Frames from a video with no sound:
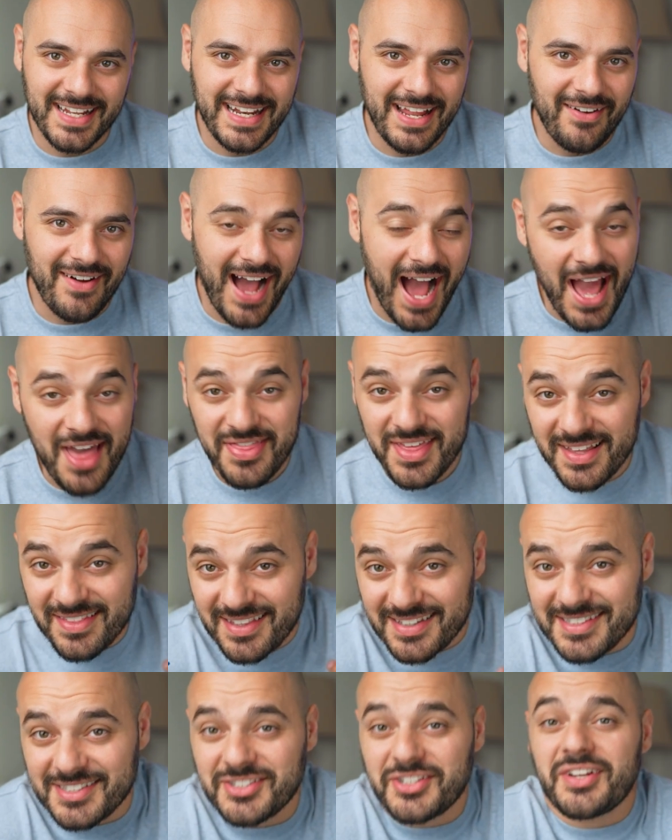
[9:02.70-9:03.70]
Now, I think
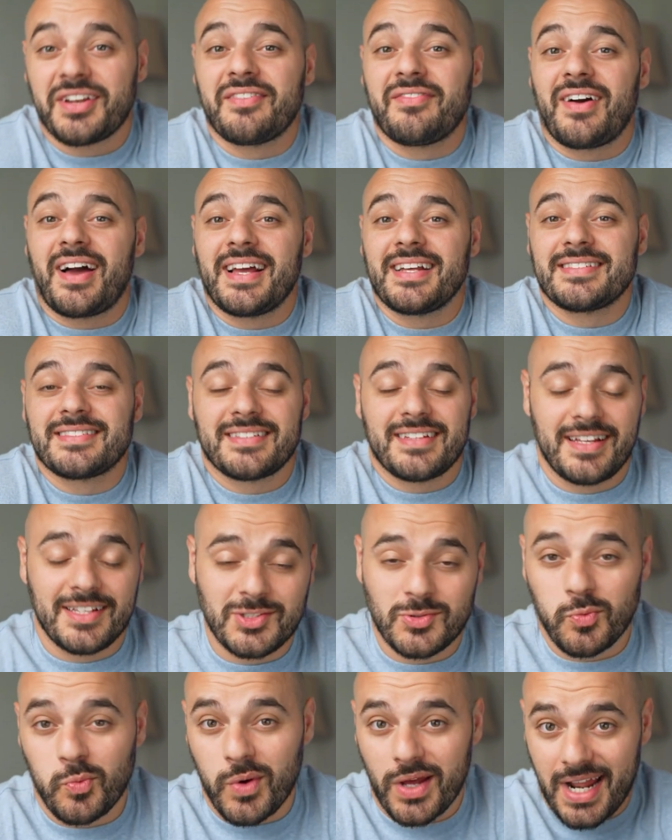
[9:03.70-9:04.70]
this is good advice.
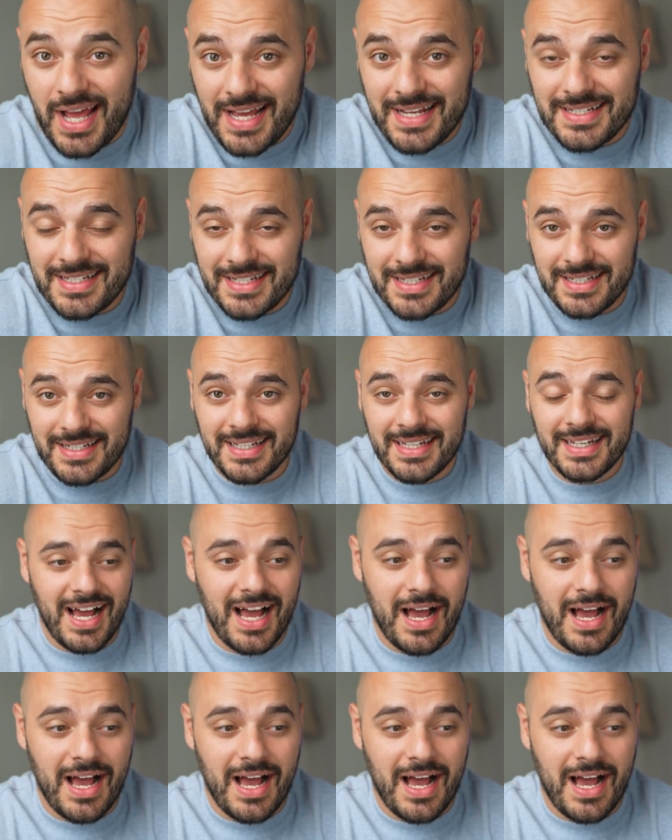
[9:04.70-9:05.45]
It's what I did.